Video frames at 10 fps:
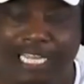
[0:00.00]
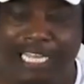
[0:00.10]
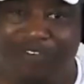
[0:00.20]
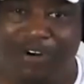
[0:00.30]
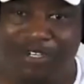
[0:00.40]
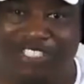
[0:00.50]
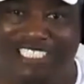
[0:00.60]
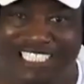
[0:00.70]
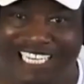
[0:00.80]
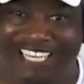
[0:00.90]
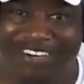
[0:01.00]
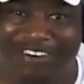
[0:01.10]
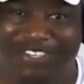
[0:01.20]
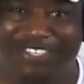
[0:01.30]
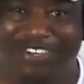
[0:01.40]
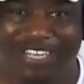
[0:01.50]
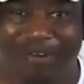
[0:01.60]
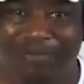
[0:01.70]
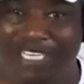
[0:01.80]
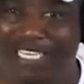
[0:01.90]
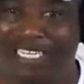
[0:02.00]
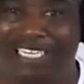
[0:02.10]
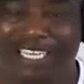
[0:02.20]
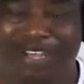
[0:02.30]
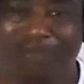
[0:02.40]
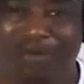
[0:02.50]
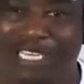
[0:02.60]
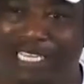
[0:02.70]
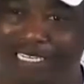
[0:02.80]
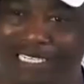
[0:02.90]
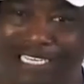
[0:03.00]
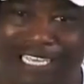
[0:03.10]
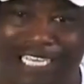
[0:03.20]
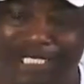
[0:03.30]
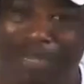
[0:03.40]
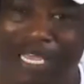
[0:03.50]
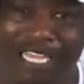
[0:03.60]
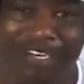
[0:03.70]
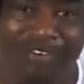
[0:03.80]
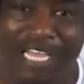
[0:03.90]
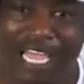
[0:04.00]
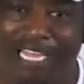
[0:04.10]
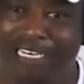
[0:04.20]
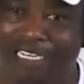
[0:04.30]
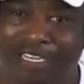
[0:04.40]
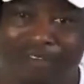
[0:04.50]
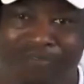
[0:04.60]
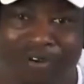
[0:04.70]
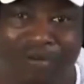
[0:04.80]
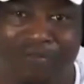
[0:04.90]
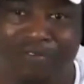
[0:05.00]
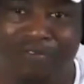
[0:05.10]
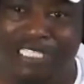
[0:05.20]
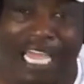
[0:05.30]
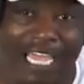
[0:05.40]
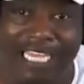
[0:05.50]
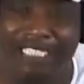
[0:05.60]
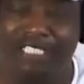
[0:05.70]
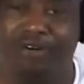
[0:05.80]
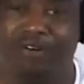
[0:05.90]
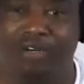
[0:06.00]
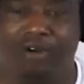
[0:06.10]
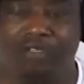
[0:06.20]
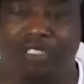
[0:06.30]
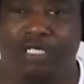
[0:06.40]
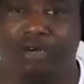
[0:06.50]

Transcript: first deal, that we could expand on that for days going on. So